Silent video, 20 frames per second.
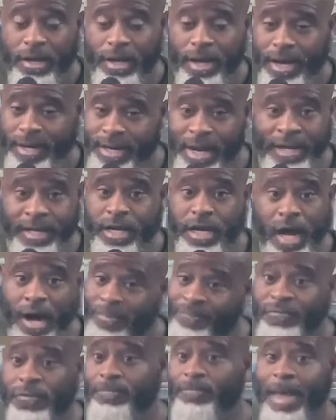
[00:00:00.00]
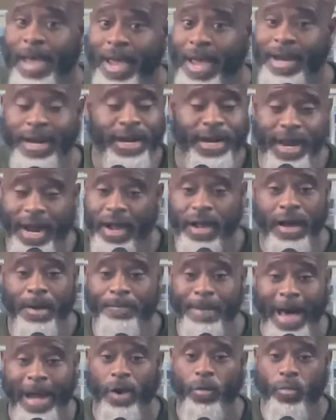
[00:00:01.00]
It didn't come from man. It didn't come
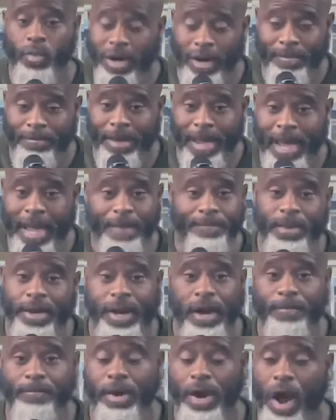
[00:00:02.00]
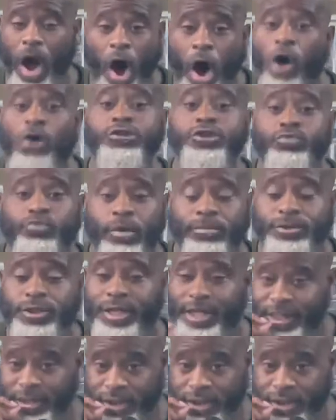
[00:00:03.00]
by the will of man. But all scripture